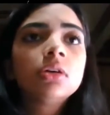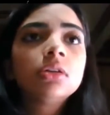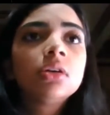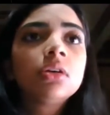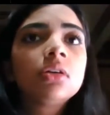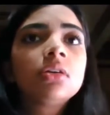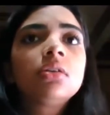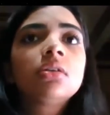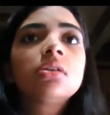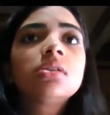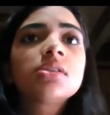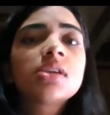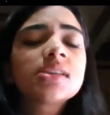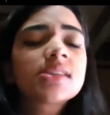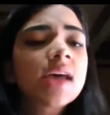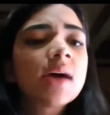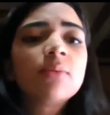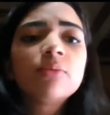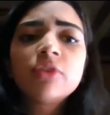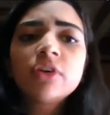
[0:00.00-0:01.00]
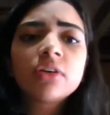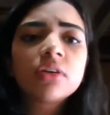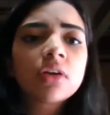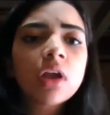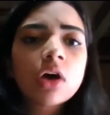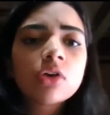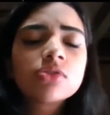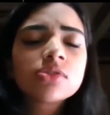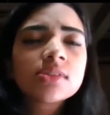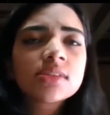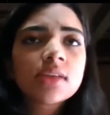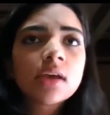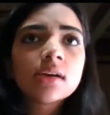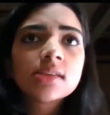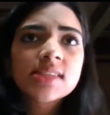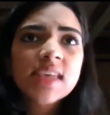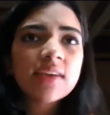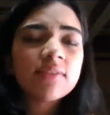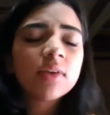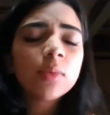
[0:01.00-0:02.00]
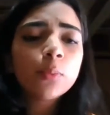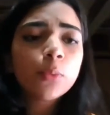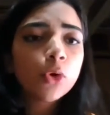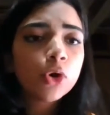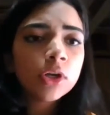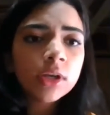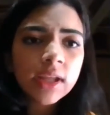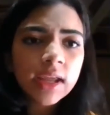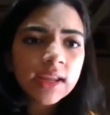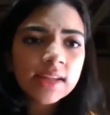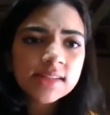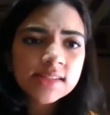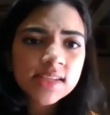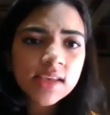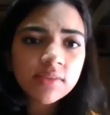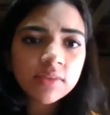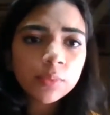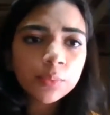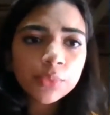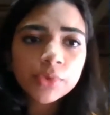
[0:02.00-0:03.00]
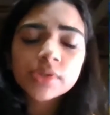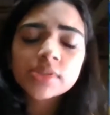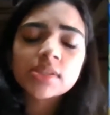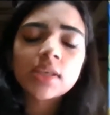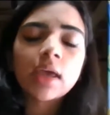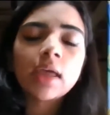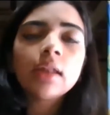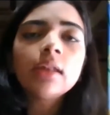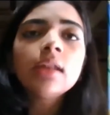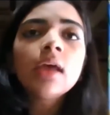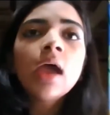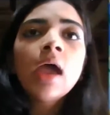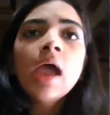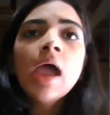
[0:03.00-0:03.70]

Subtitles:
The returns are somewhere around 7.87%,